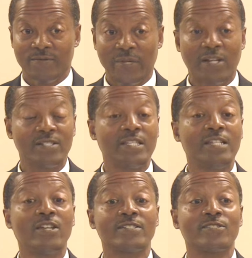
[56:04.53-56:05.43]
because he
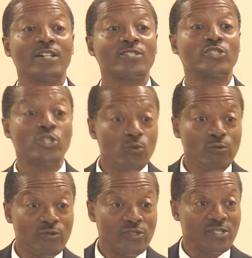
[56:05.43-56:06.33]
does not
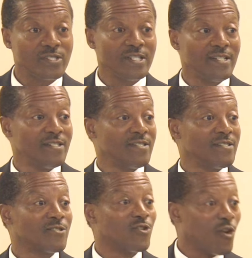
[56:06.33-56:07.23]
choose
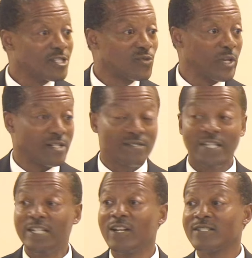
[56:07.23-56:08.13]
God's will.
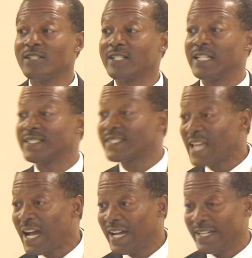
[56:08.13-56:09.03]
He does not
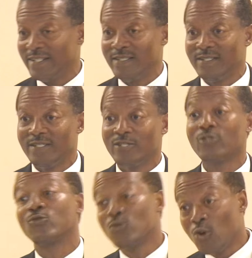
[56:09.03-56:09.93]
decide to
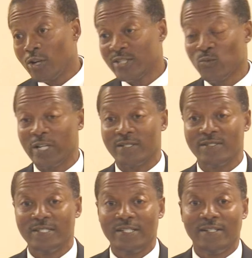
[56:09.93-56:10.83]
do God's will.
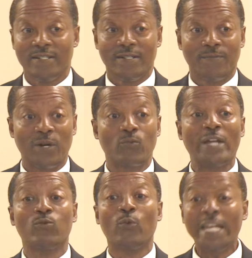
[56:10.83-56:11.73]
But
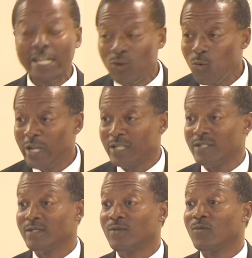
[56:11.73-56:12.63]
when we do it,
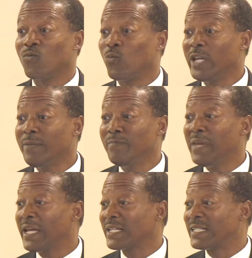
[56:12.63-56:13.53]
we
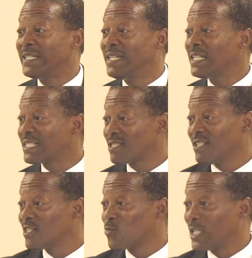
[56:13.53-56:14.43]
make
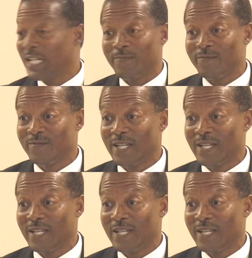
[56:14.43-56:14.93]
distance with him.